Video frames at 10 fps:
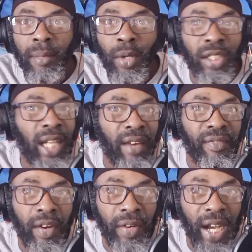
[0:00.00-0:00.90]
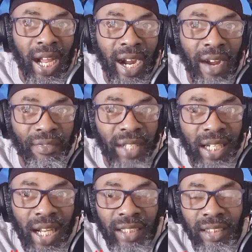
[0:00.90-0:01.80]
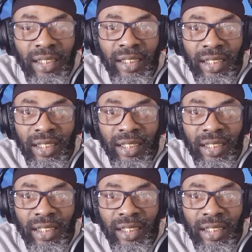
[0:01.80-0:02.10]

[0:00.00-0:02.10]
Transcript: but not very long after that.